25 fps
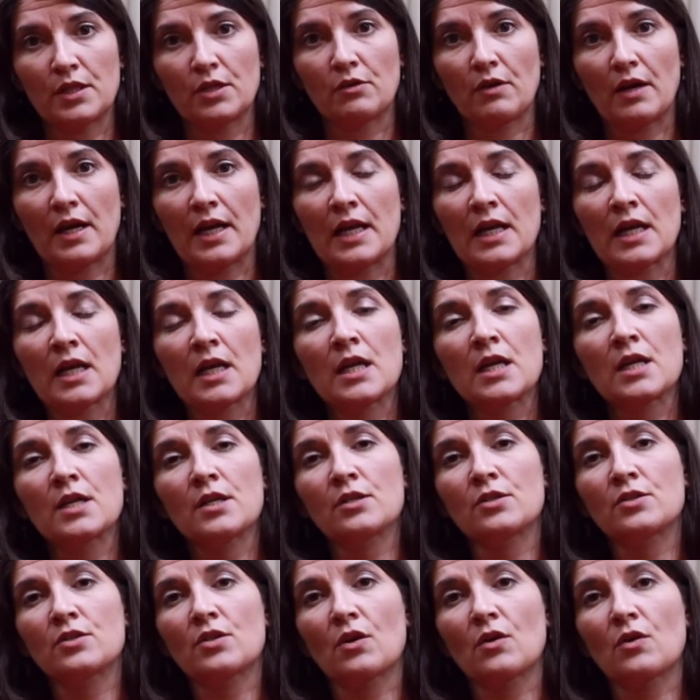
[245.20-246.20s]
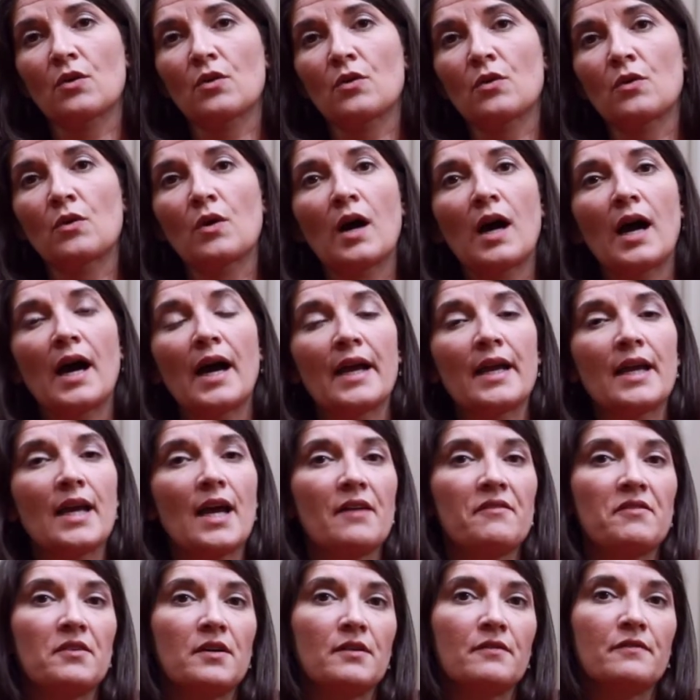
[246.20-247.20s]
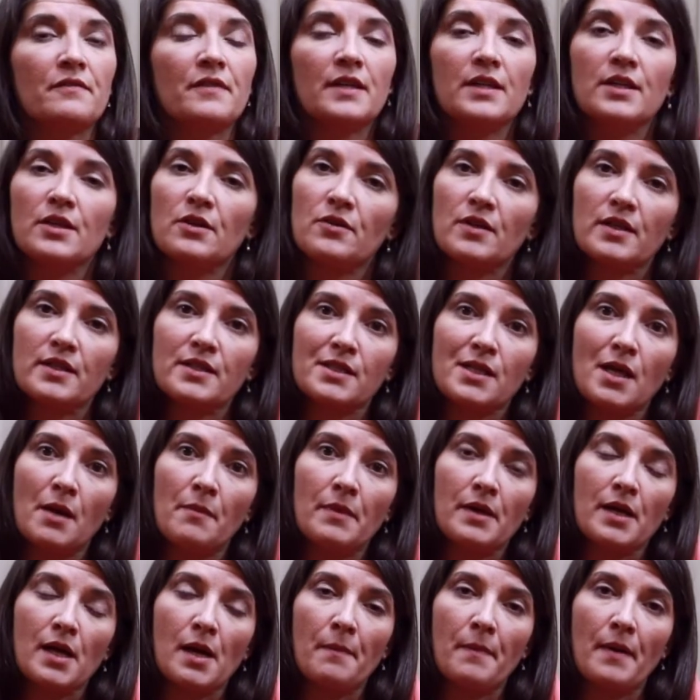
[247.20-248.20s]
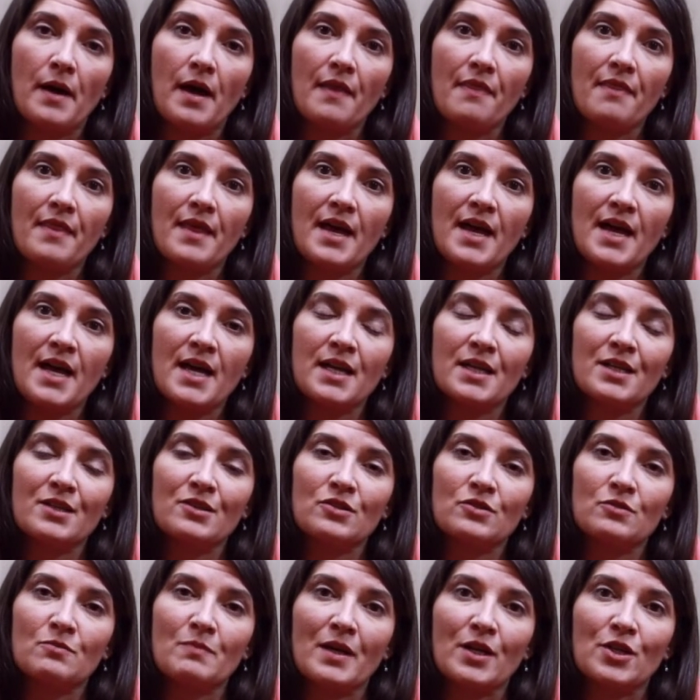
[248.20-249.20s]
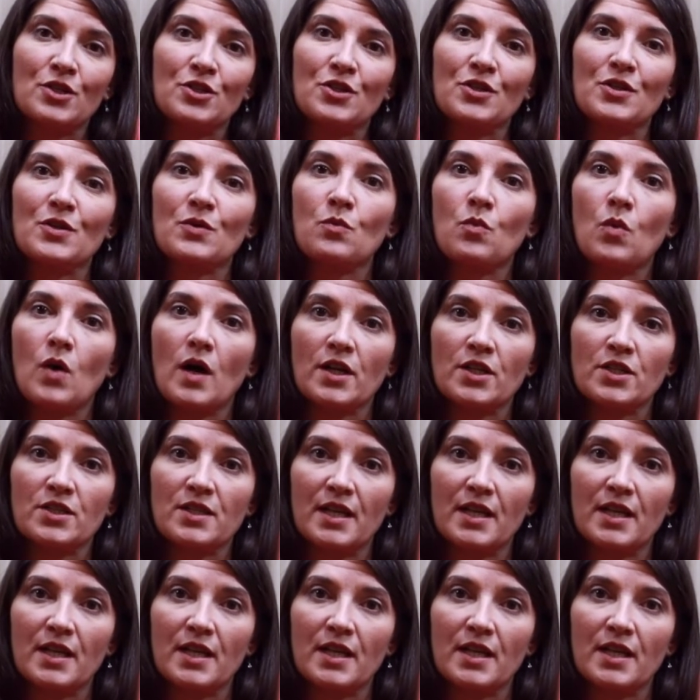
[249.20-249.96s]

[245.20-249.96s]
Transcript: great. So I have a video that's coming up on that. Make sure you watch